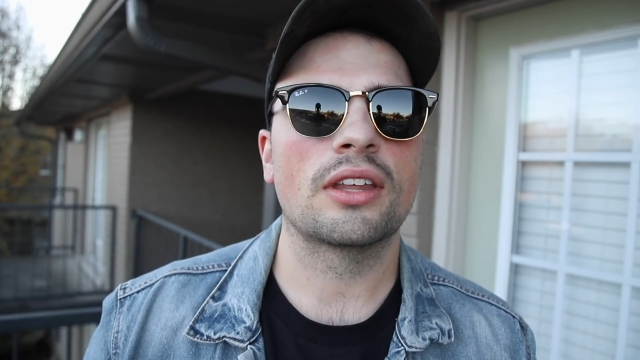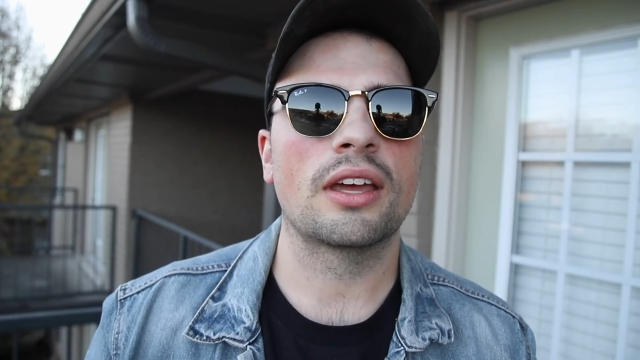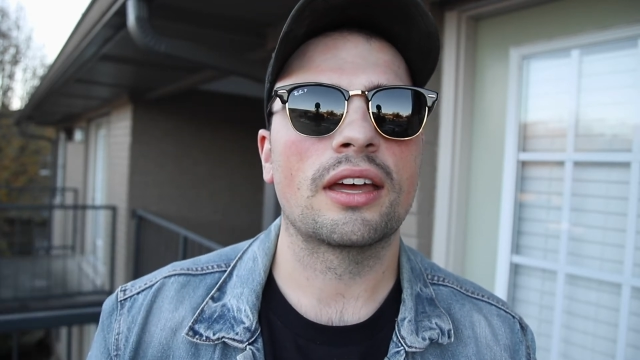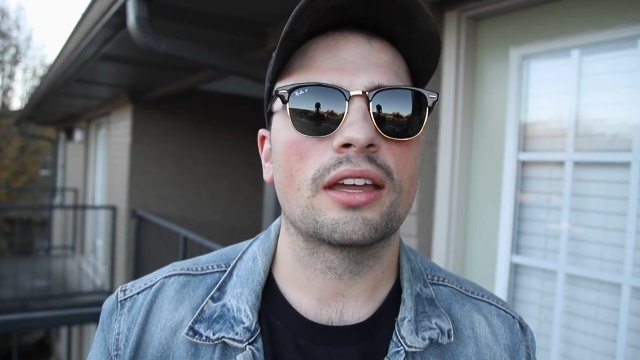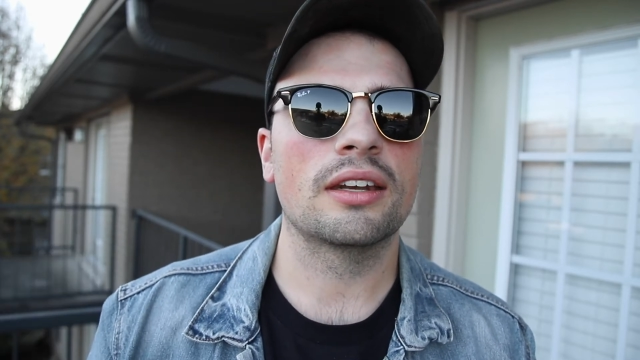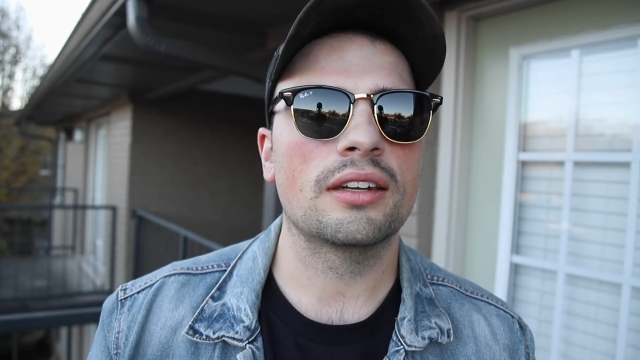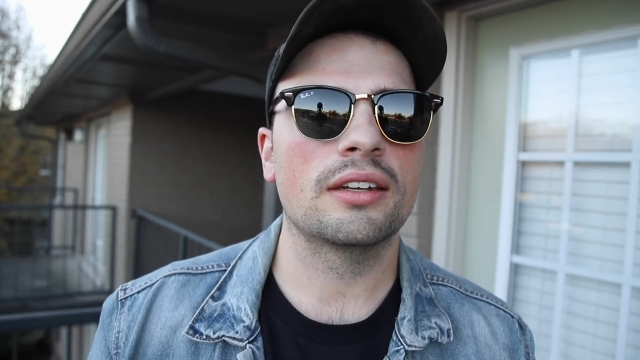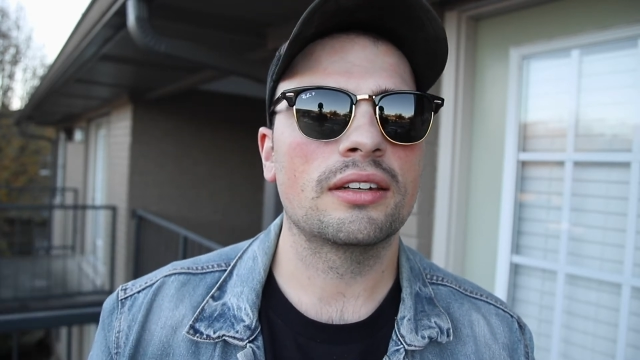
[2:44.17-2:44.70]

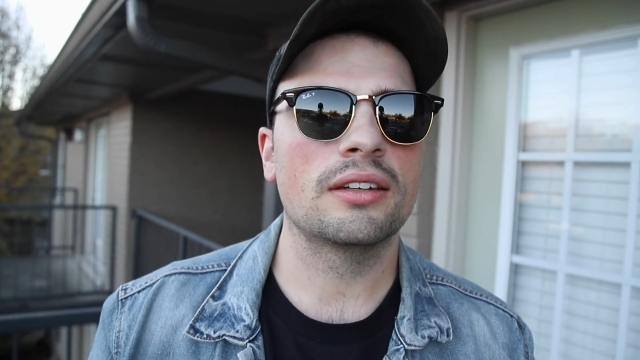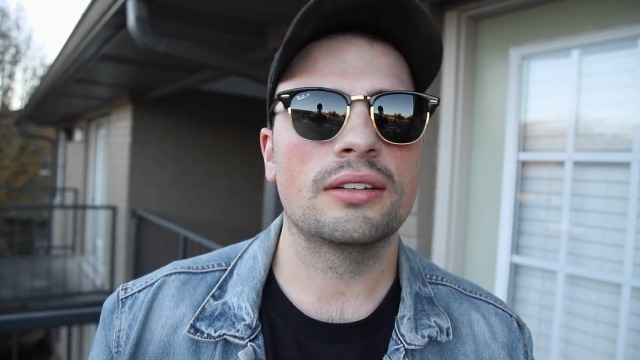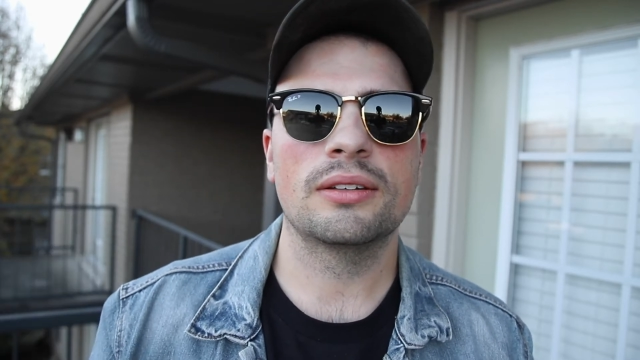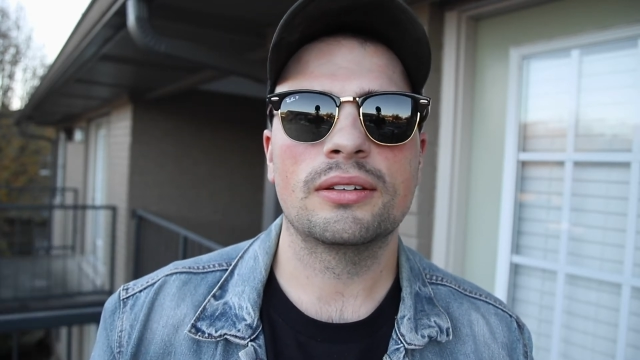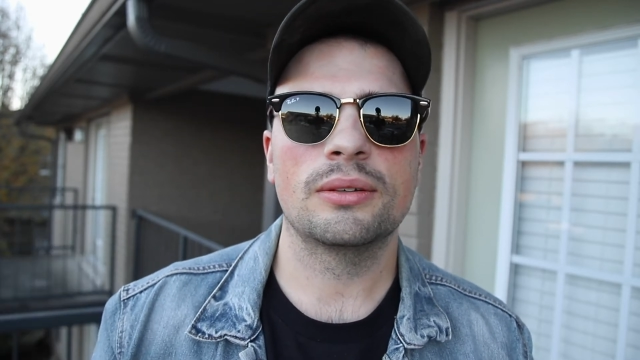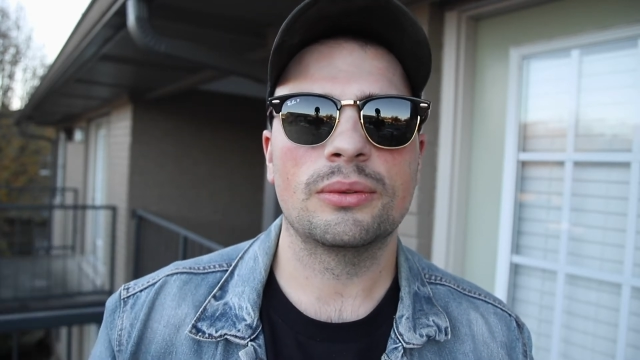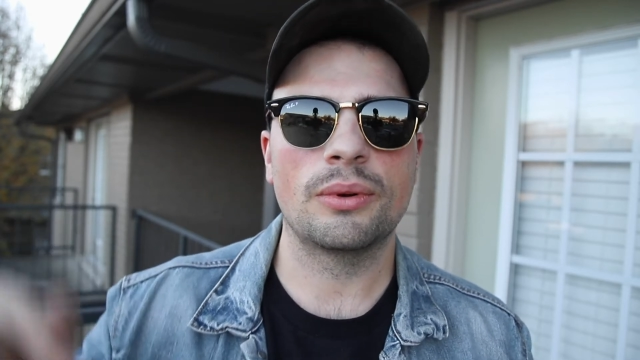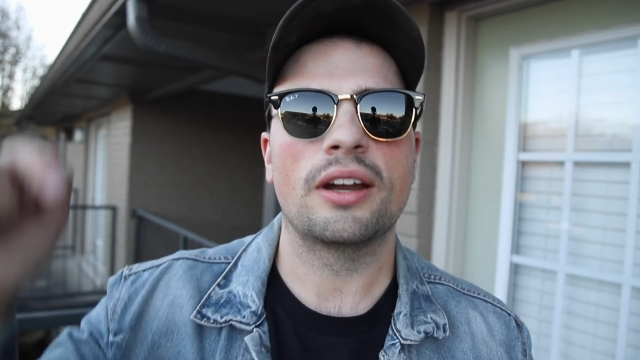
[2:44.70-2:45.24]
that
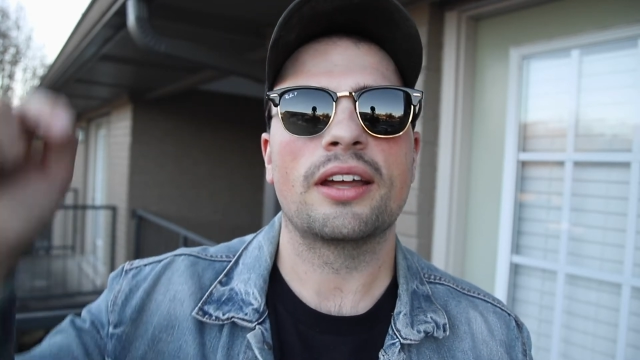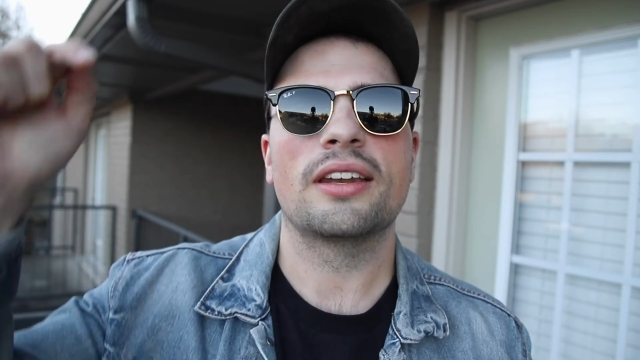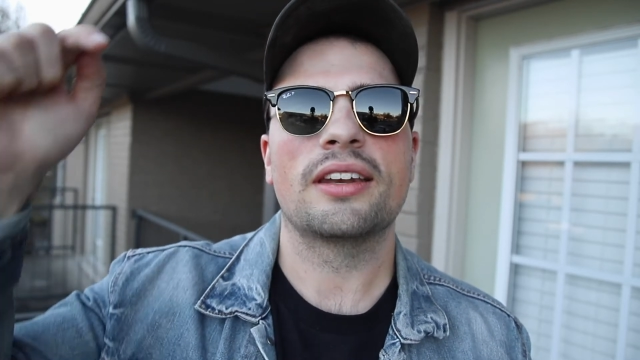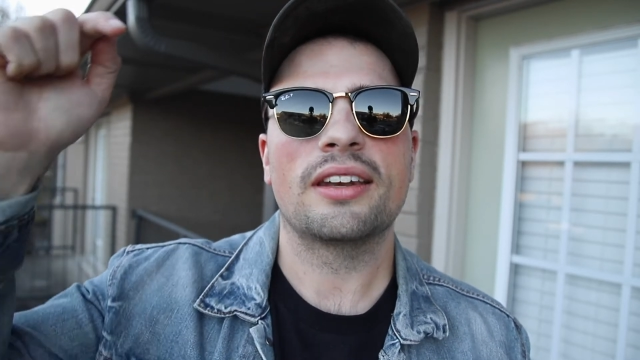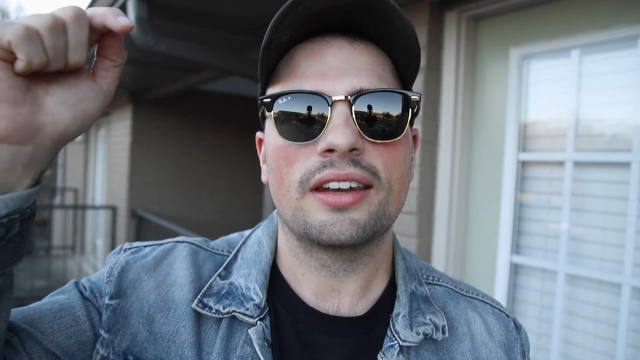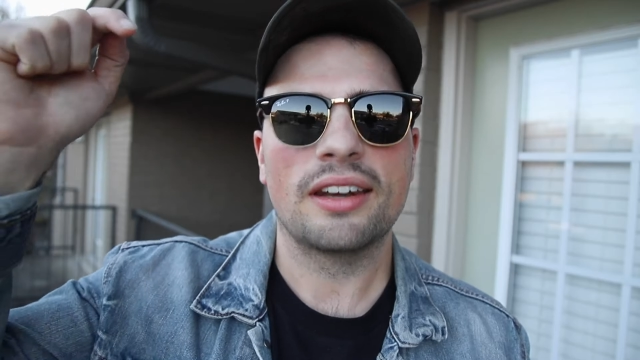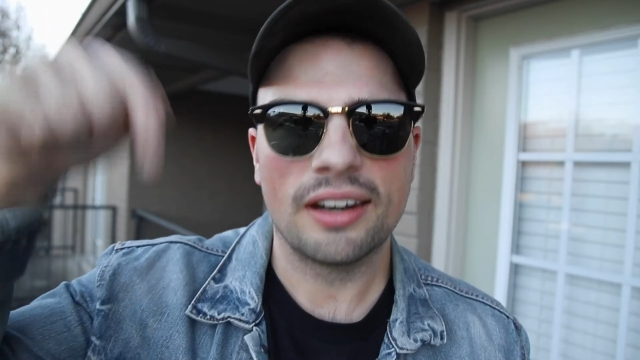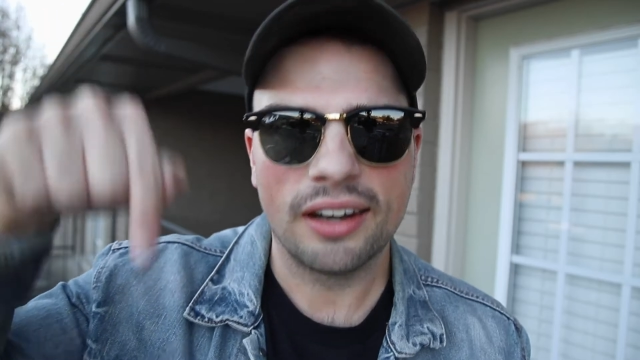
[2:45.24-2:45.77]
right
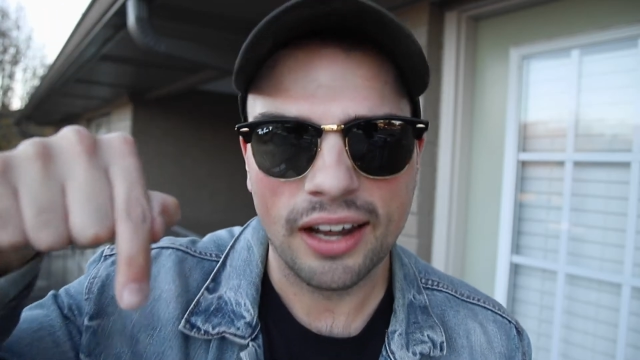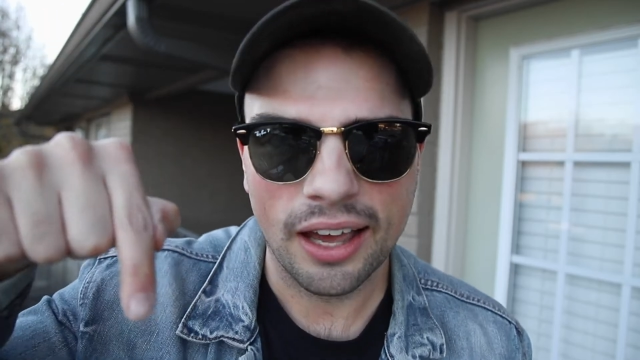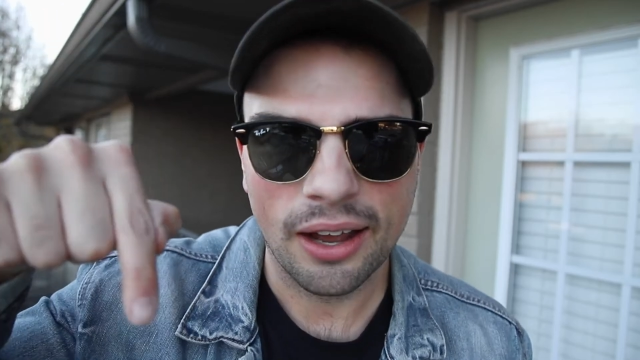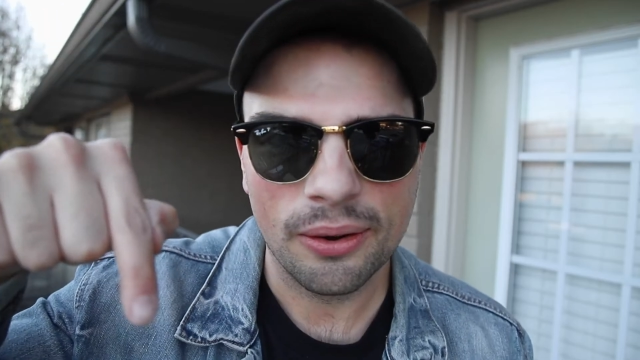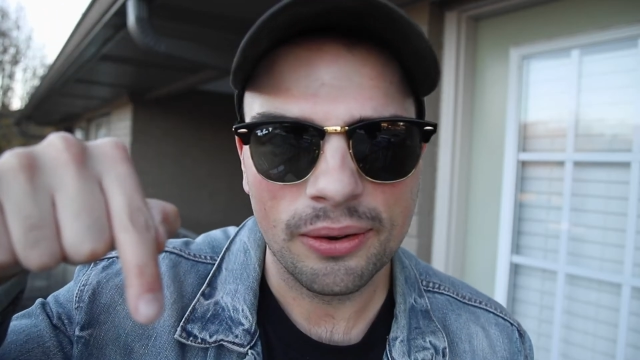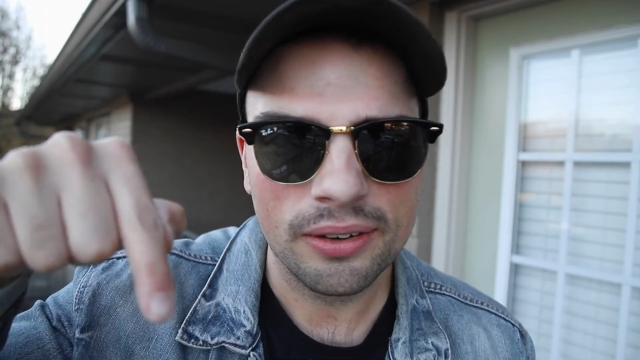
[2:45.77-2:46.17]
now.